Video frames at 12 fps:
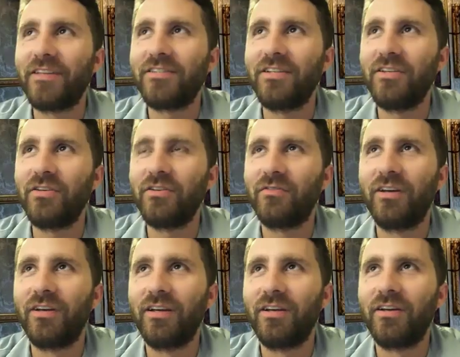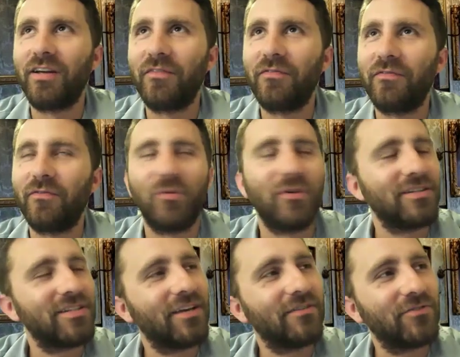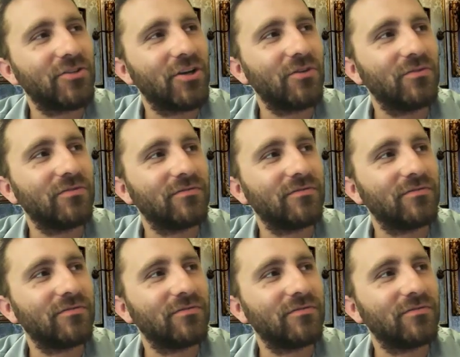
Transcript: ST. What's that show?